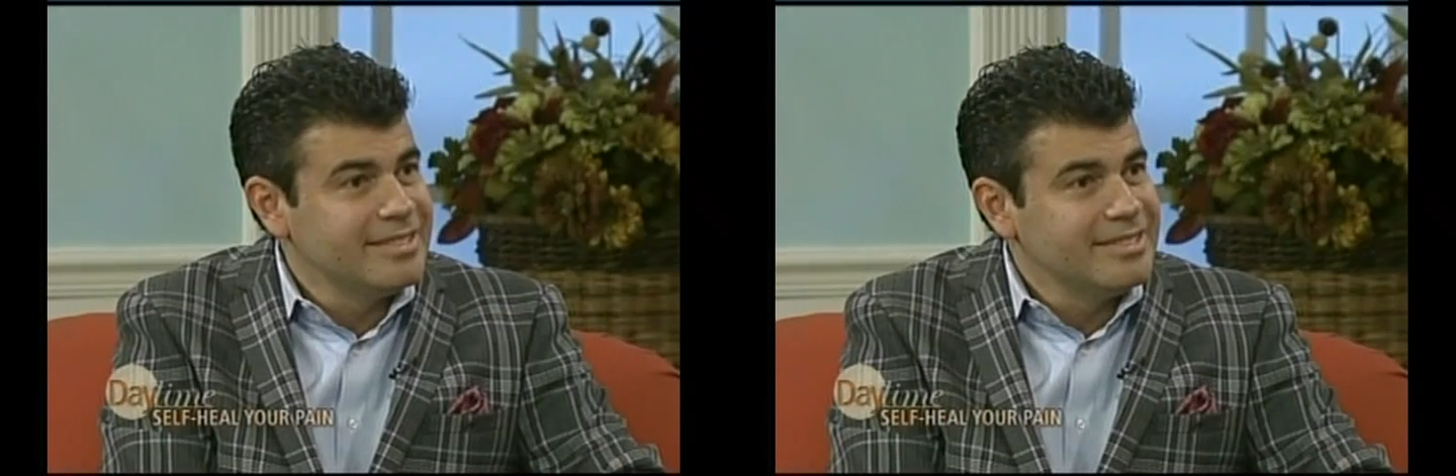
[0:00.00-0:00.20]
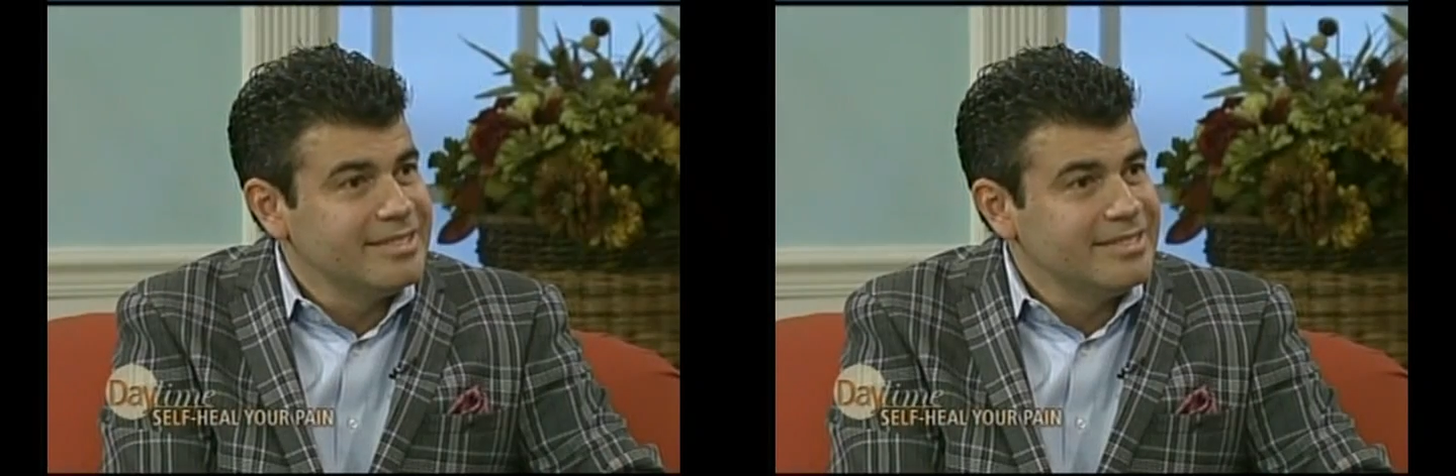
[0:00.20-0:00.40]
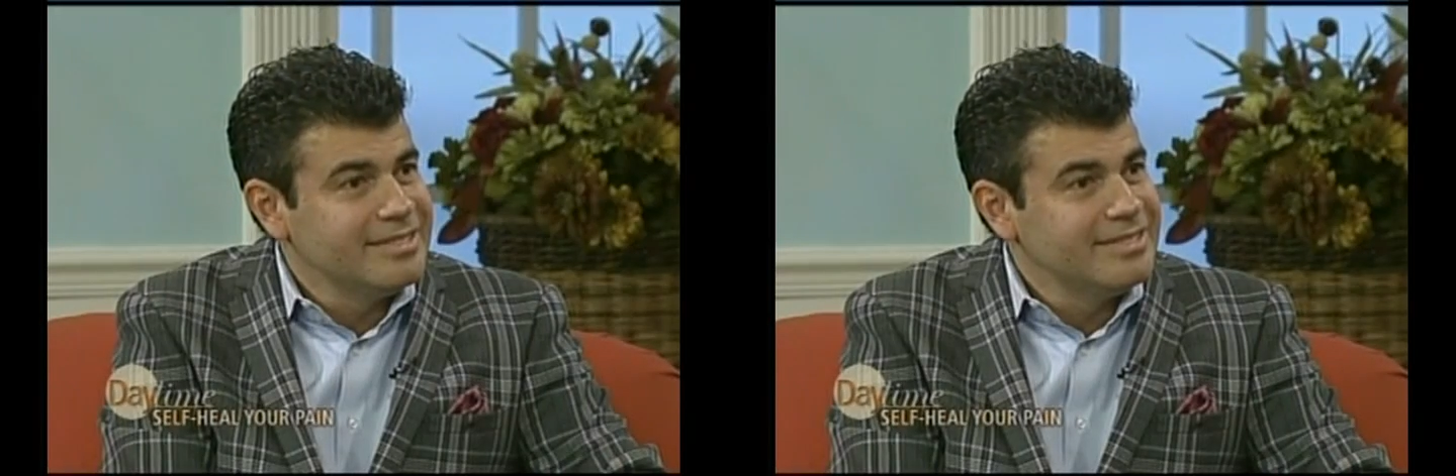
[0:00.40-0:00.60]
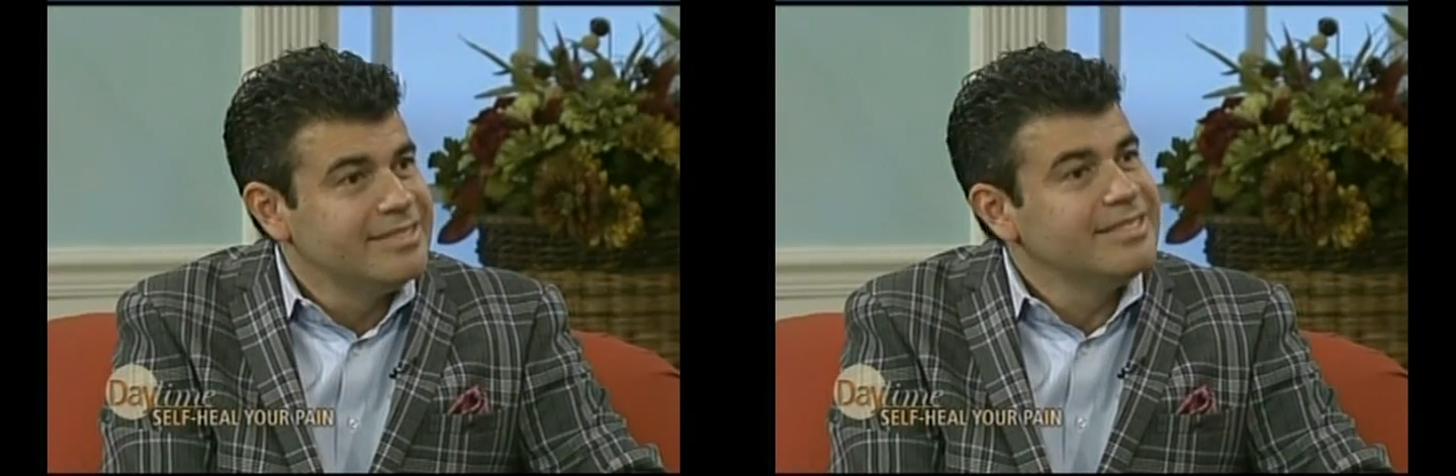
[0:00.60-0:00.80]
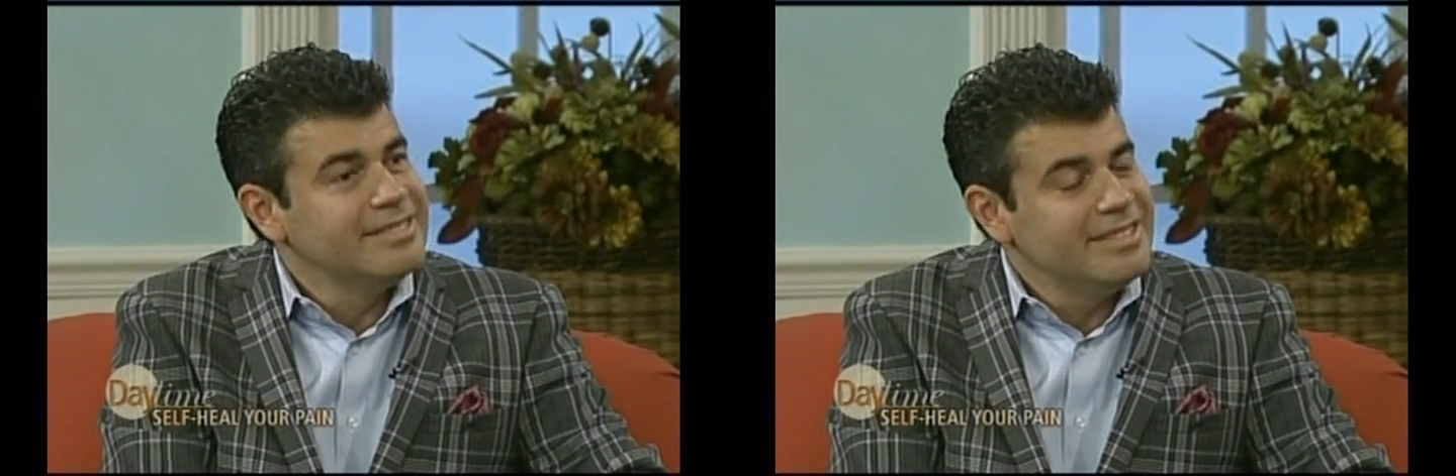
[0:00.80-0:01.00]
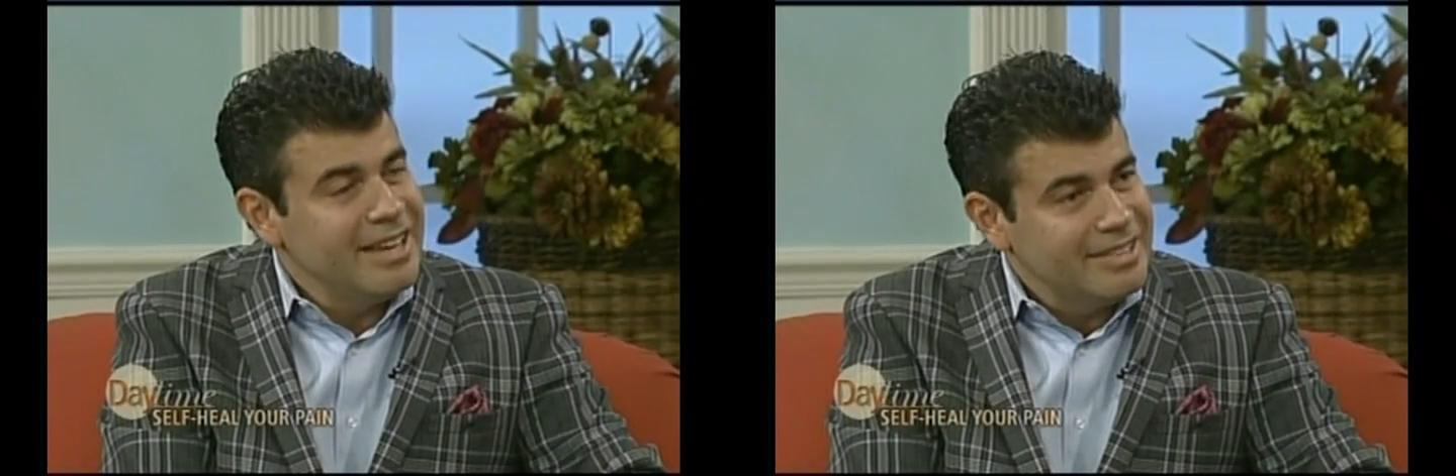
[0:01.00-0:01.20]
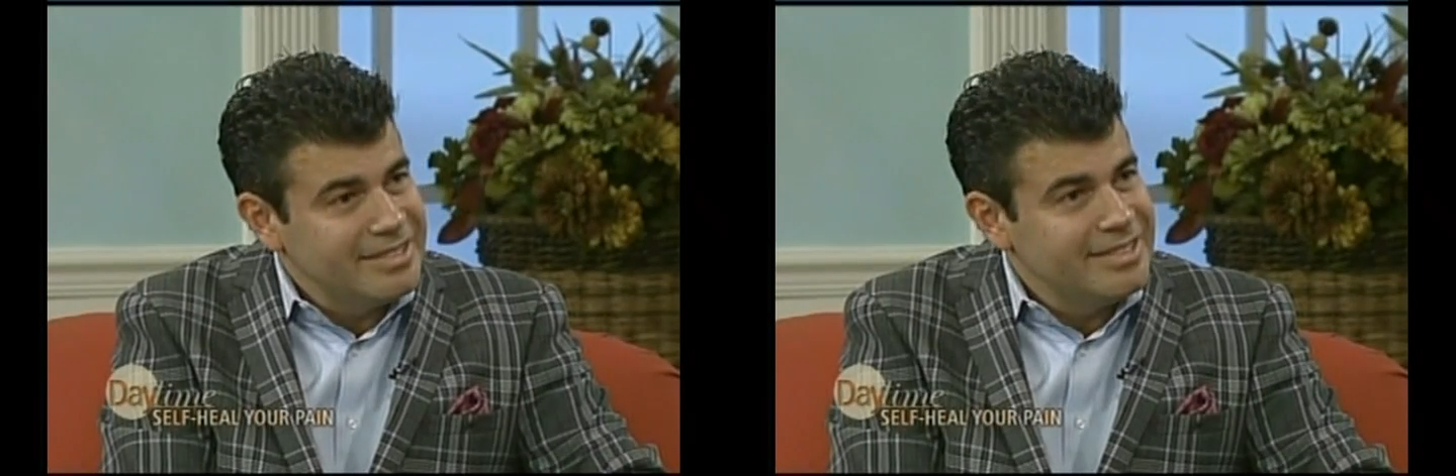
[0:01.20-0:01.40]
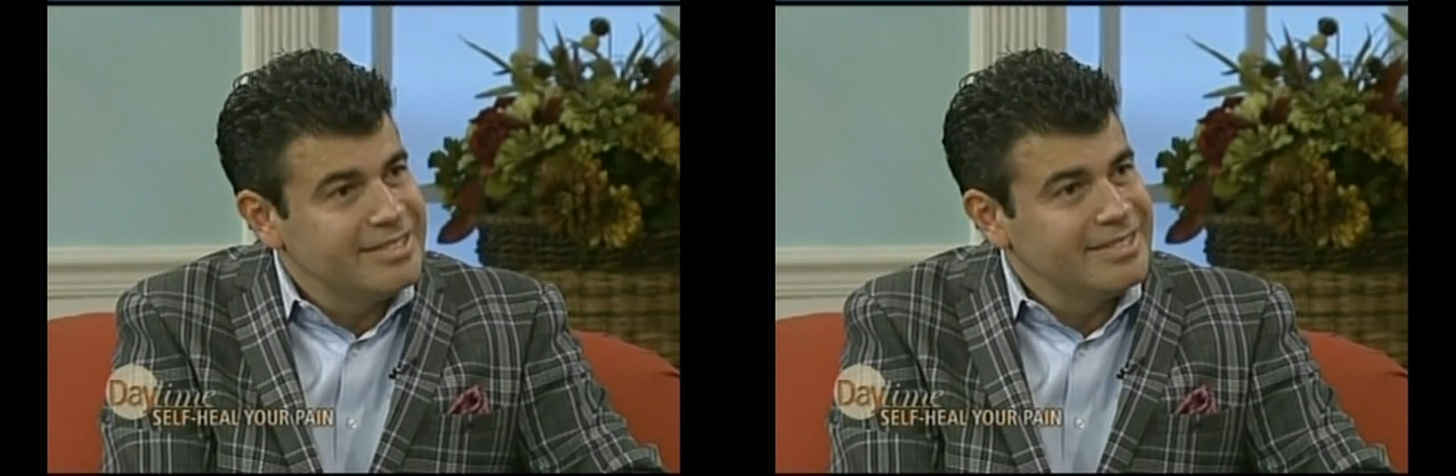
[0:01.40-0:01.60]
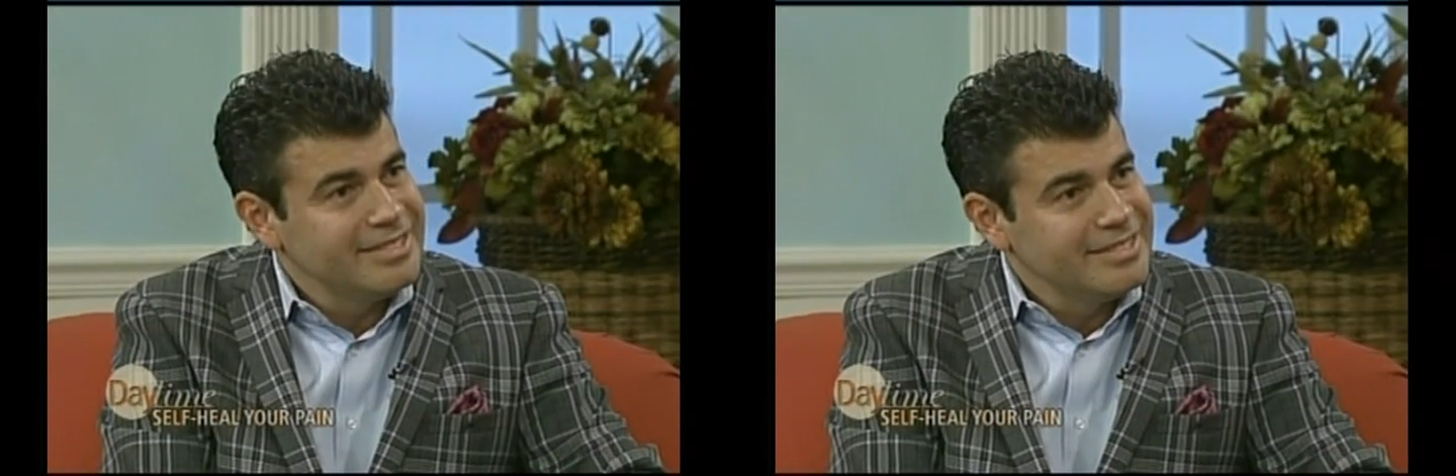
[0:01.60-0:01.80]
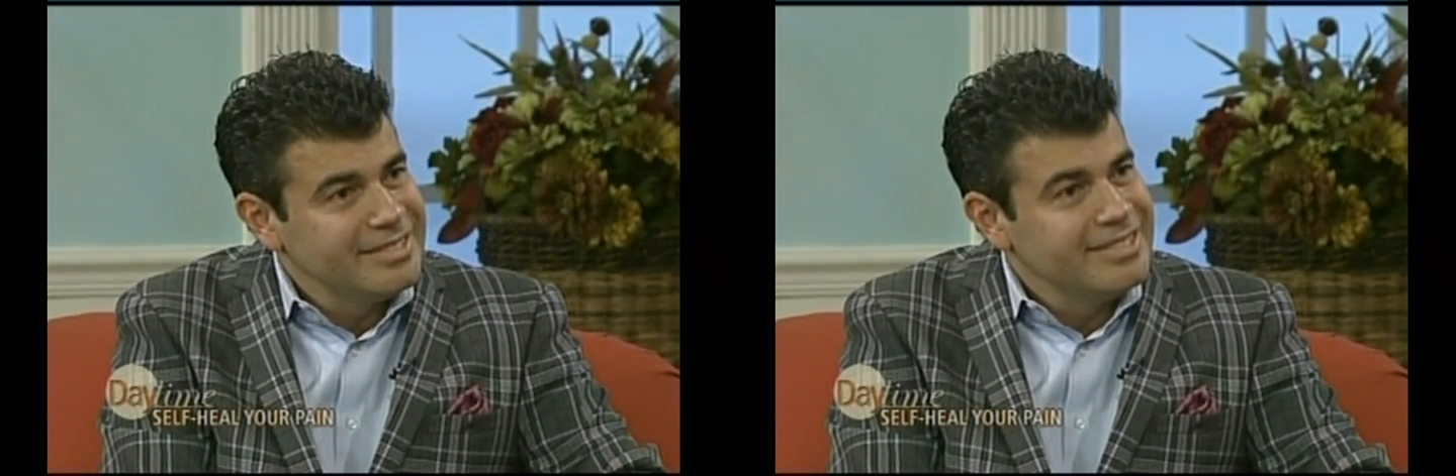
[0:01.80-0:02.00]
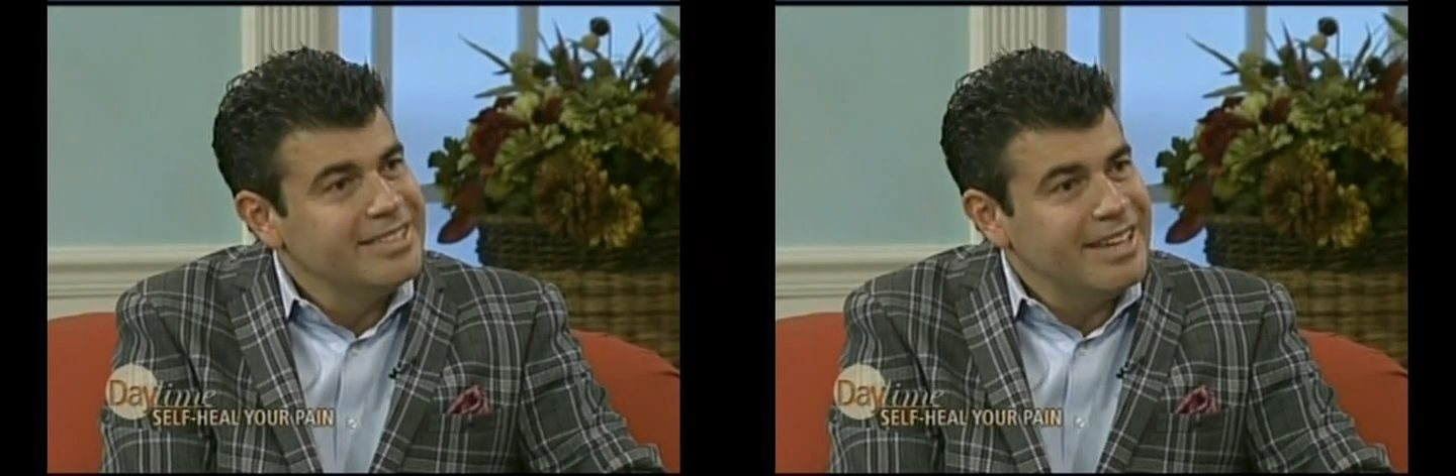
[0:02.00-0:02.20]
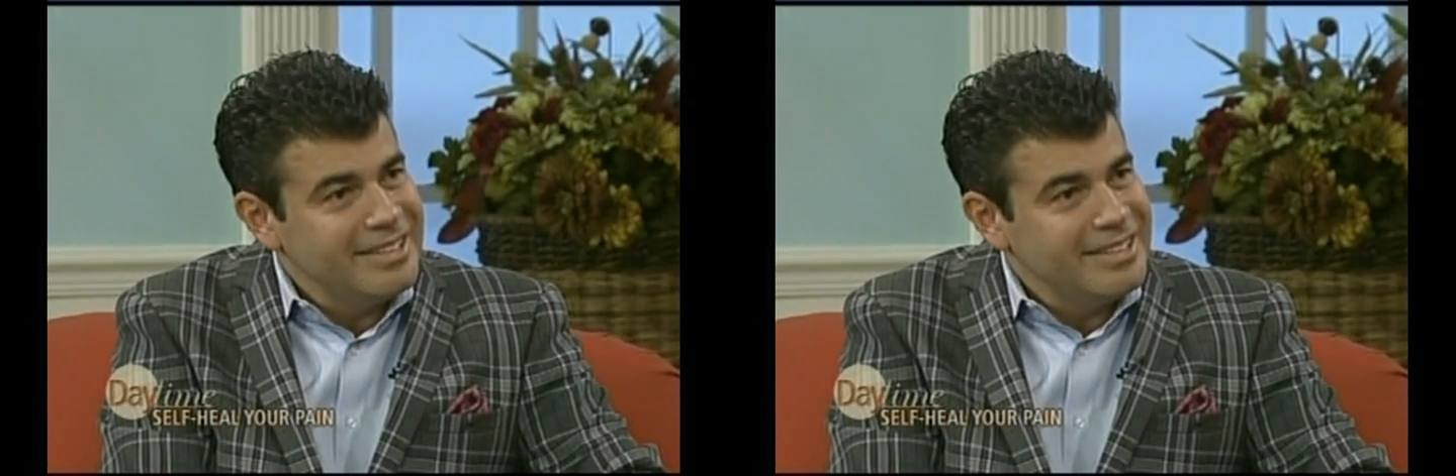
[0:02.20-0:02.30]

To get to the real source and to make it stop?